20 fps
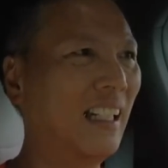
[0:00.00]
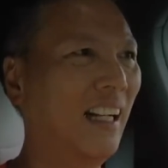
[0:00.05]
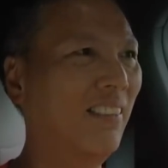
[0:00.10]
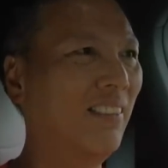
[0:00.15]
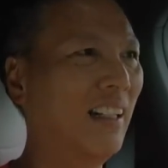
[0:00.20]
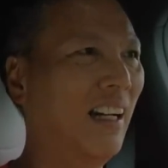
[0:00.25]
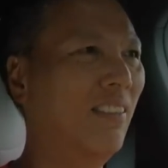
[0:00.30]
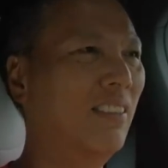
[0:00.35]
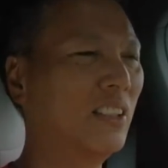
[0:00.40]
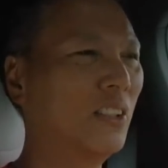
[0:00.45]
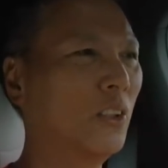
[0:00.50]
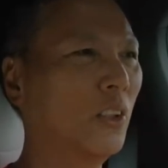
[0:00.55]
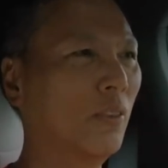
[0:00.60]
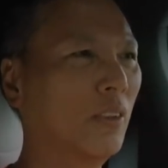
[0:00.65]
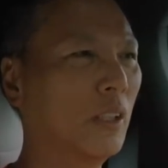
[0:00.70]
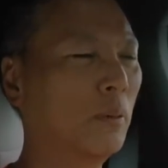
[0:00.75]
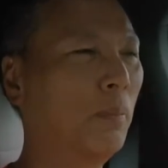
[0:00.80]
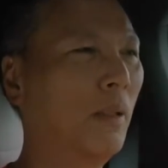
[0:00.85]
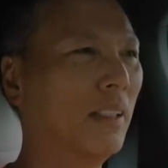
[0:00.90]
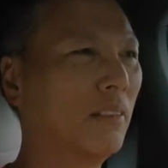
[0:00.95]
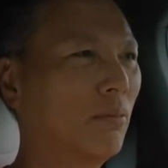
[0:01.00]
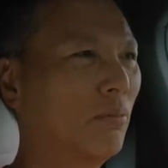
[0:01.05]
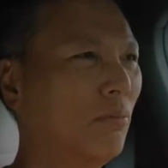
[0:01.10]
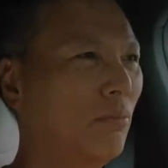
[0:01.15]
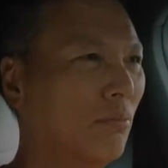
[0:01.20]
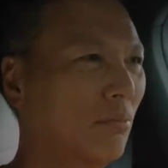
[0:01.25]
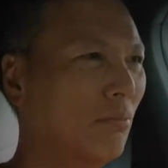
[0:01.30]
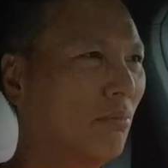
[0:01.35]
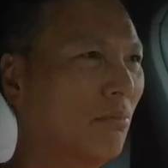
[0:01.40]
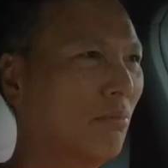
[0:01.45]
I, I was nervous, but
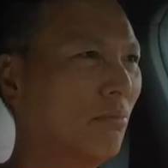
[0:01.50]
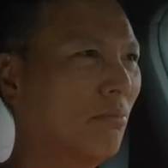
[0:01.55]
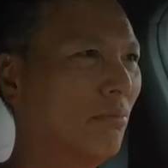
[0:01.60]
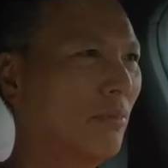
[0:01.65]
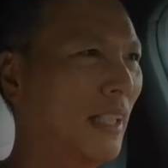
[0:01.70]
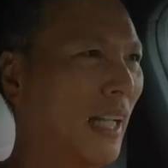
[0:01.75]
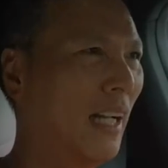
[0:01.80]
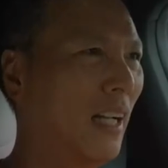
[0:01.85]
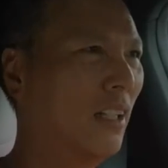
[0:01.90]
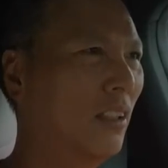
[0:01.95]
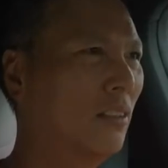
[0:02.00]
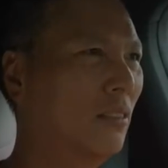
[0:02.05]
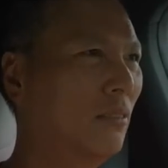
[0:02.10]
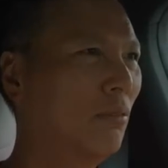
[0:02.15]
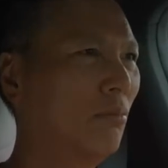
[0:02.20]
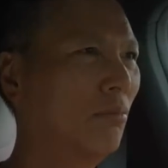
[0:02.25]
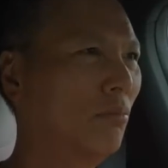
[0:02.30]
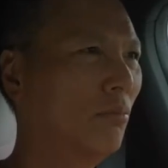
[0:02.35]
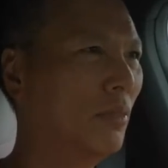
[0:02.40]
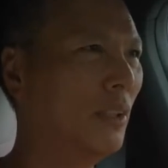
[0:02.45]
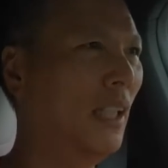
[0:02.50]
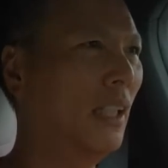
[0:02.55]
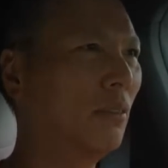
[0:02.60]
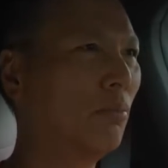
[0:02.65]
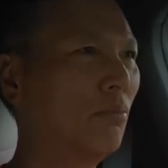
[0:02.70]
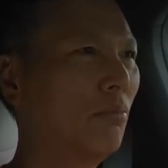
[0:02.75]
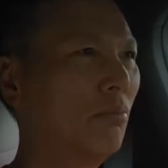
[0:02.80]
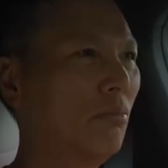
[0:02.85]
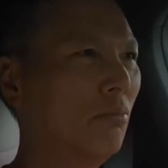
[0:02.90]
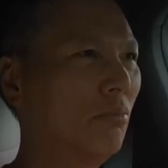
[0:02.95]
now yeah,
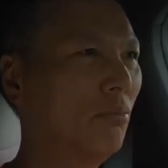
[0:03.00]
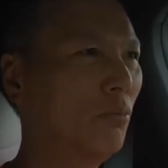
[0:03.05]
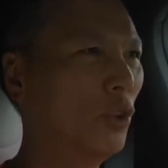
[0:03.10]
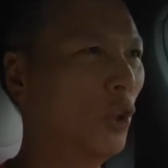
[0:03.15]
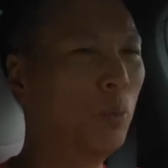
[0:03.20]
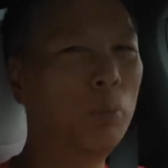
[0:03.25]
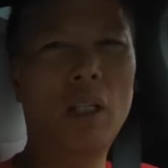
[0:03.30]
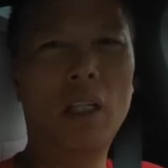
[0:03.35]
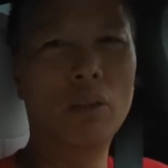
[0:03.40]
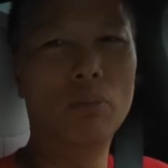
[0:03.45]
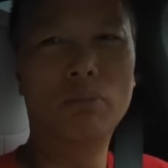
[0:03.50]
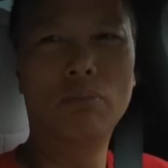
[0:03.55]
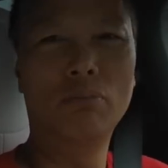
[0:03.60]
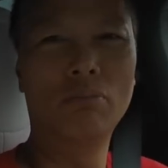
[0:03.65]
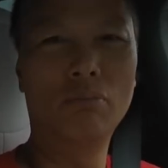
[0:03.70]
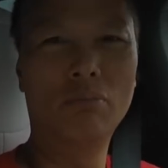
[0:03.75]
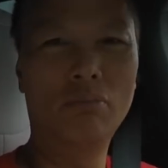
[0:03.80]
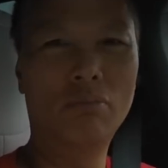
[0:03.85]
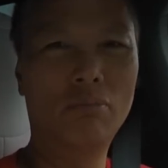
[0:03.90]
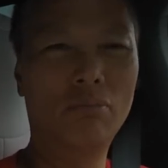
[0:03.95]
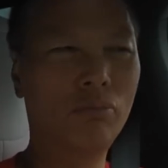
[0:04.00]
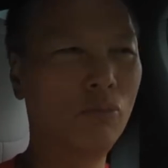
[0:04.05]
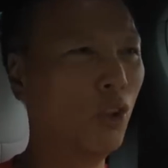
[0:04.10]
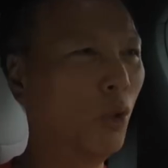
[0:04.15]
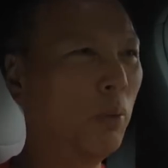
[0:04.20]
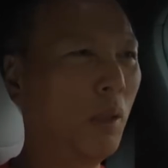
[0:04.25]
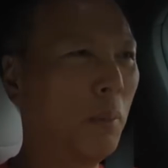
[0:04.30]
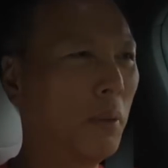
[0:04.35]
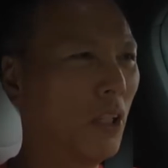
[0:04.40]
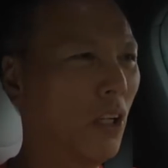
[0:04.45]
no problem,
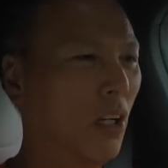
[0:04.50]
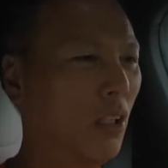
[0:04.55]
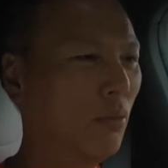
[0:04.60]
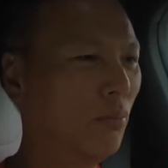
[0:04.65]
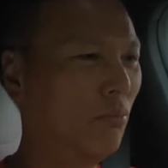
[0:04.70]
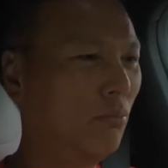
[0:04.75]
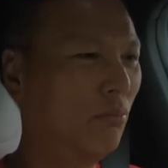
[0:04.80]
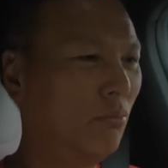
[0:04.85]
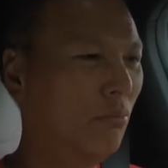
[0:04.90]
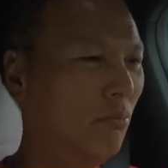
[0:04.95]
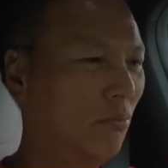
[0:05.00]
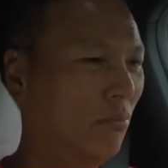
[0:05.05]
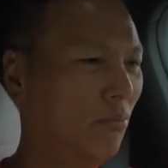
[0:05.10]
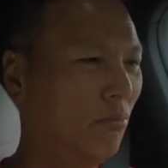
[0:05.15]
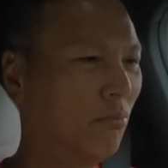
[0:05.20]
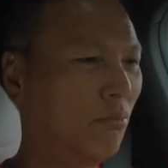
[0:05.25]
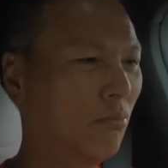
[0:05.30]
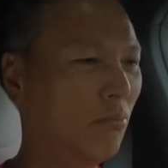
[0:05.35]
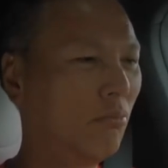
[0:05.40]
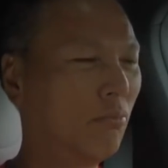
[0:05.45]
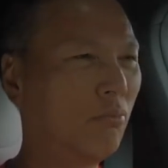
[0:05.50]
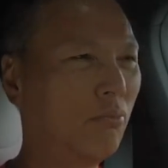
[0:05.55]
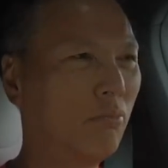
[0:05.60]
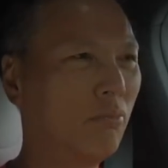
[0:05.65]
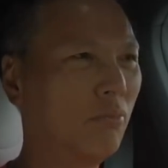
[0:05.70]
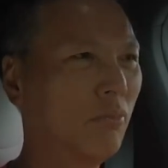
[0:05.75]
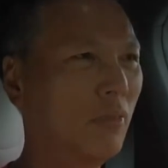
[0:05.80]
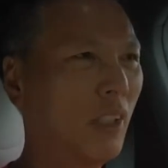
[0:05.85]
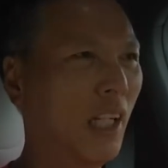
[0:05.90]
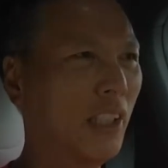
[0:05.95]
no problem at all.
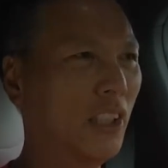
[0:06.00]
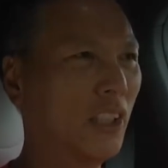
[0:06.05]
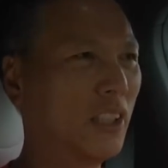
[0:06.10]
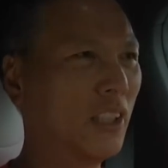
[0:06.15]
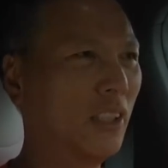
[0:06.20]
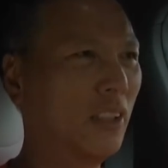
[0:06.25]
I just